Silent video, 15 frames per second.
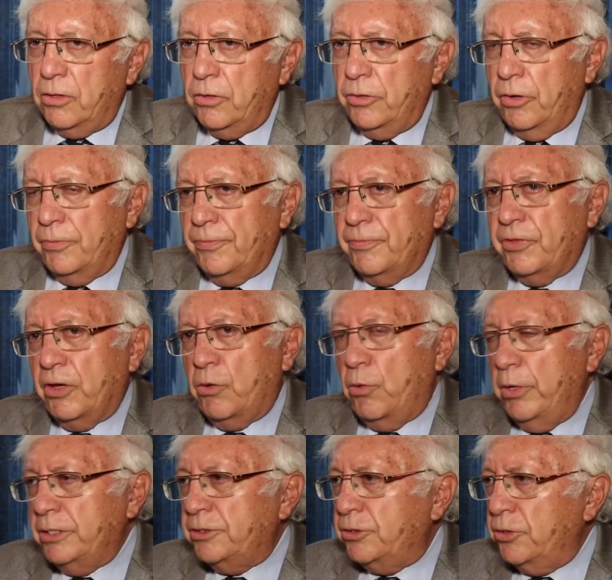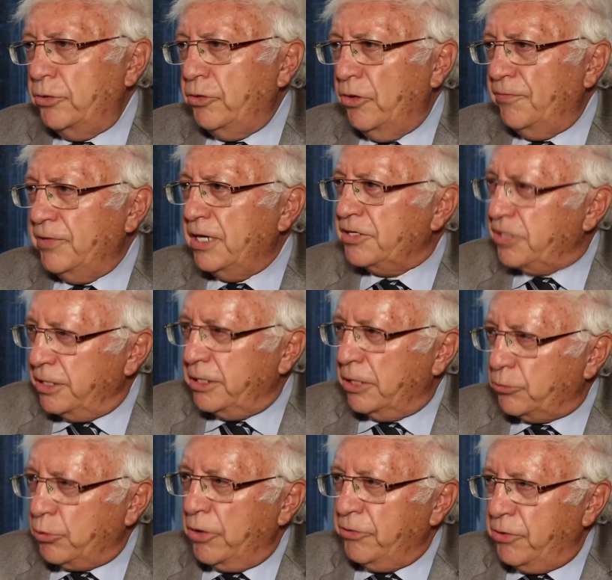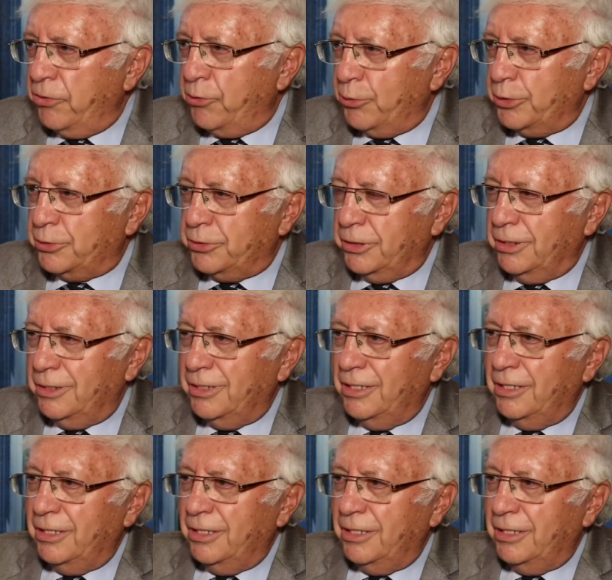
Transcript: You know, the question of the Agenda 2030,